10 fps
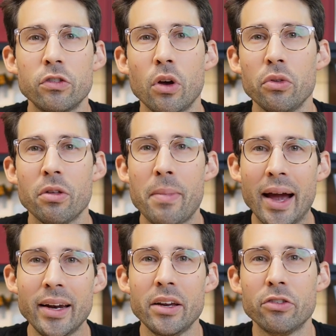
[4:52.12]
So the
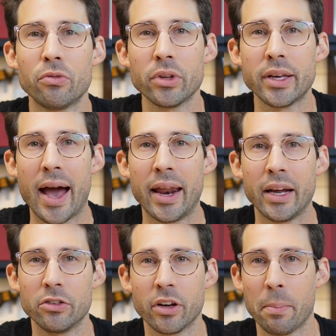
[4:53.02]
magnet isn't really adding
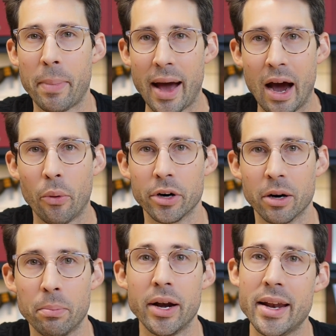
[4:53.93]
a ton of
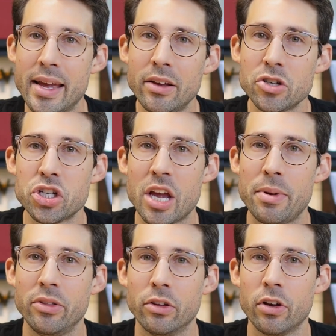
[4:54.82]
power, but it is
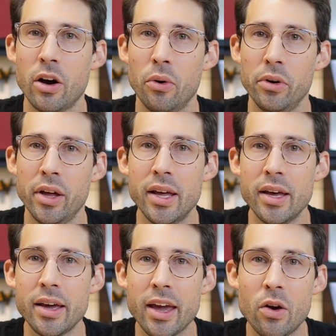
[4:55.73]
shaping the tone,
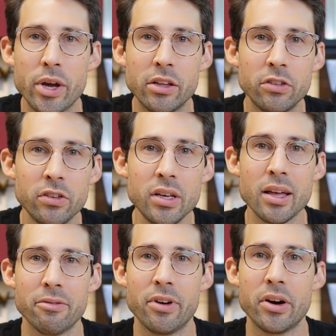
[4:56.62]
and we can see
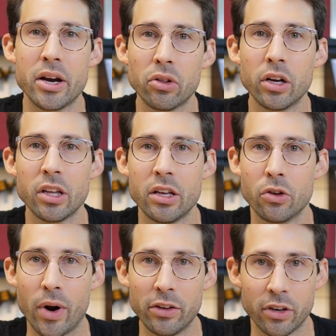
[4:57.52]
that very clearly in the
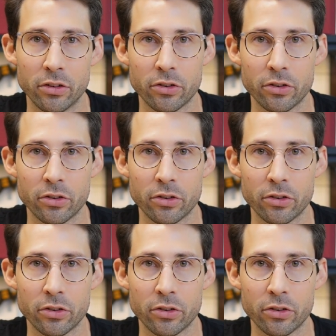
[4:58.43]
resonance